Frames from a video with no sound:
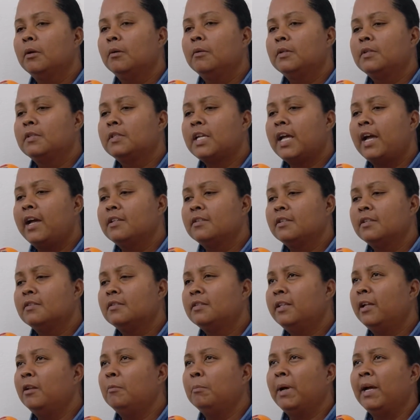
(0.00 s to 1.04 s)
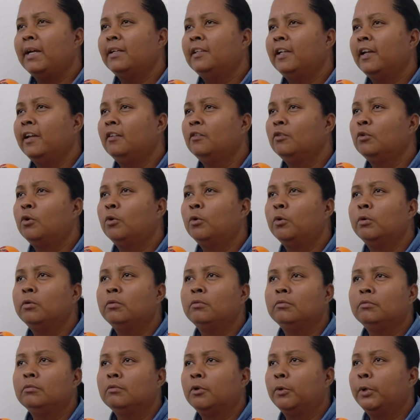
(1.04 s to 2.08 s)
sizes 10 by 10
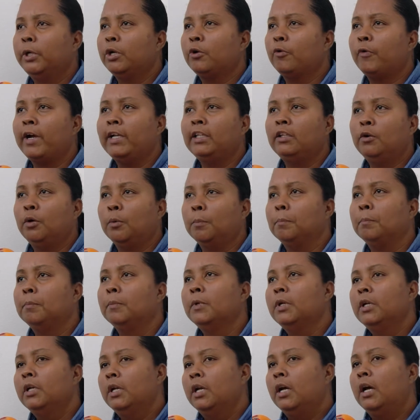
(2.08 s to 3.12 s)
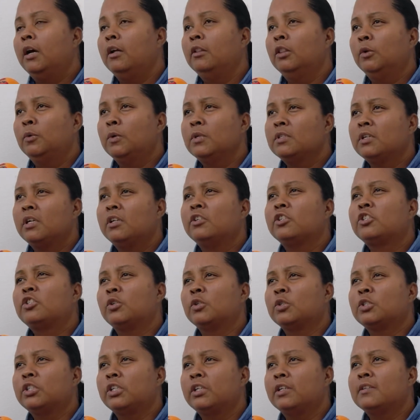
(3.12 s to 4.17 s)
going right up. Those are the
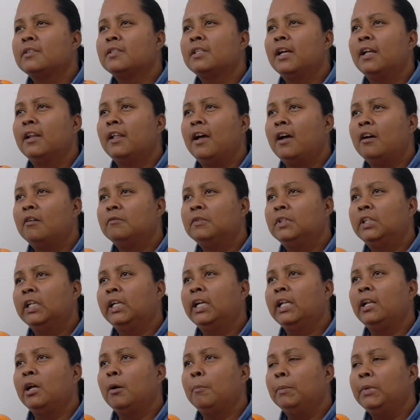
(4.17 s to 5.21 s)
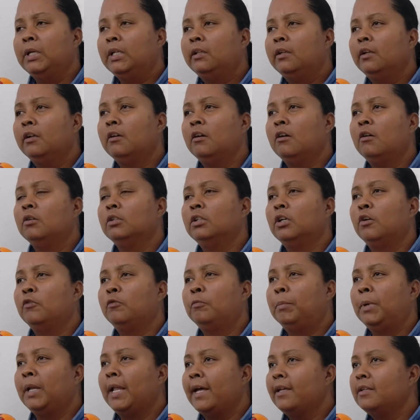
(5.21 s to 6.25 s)
structures that have taken a beating out of
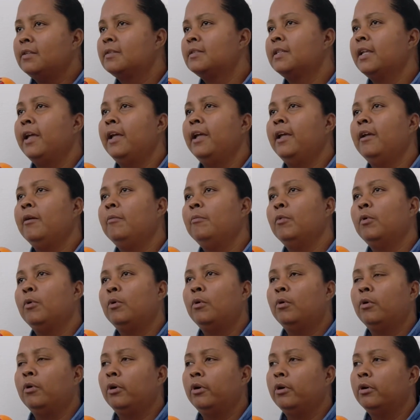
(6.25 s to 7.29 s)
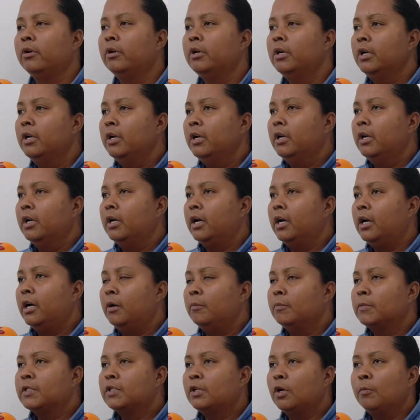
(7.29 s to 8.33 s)
plycem or
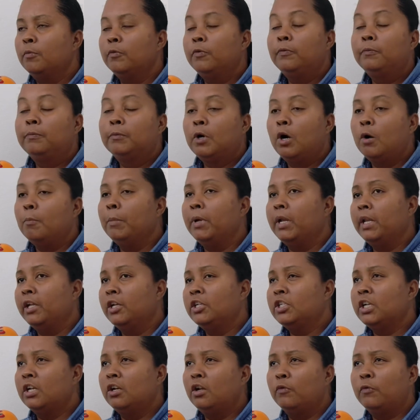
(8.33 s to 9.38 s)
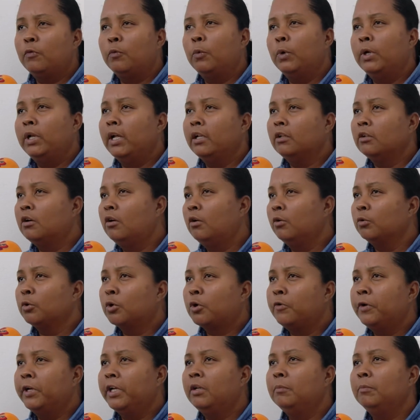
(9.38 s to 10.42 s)
some combination of wood and
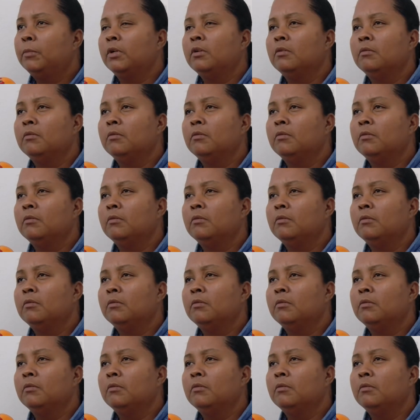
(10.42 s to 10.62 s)
concrete,